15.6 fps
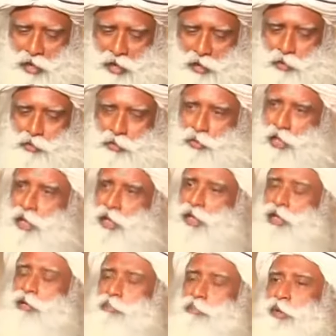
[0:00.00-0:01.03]
how to
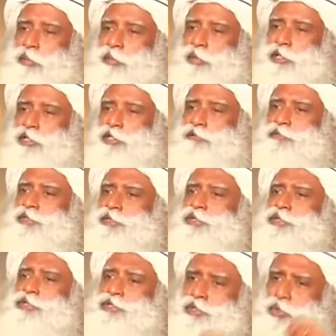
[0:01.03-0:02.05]
handle a population
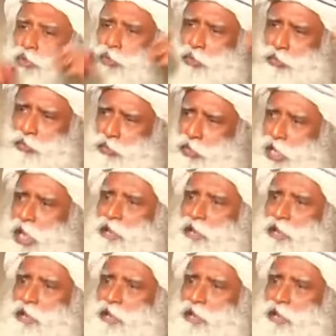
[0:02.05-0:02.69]
which is so